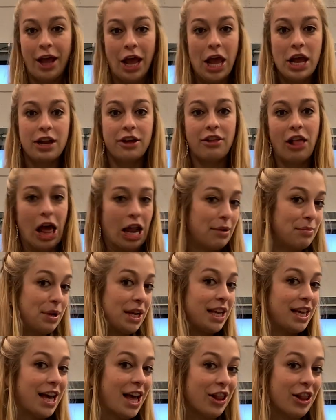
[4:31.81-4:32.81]
and a lot of bit
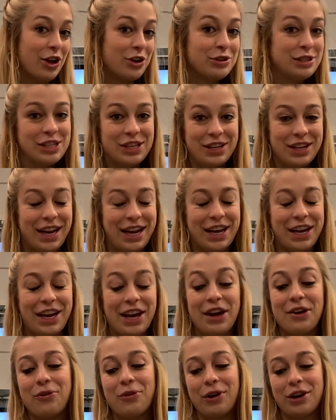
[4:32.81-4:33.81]
of yellow so that I can
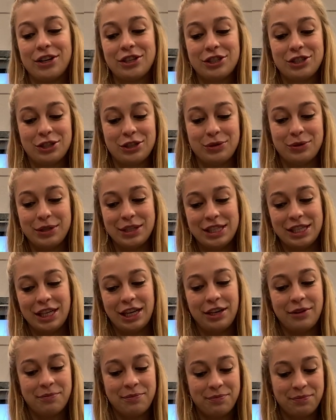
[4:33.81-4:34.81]
get orange. We'll see.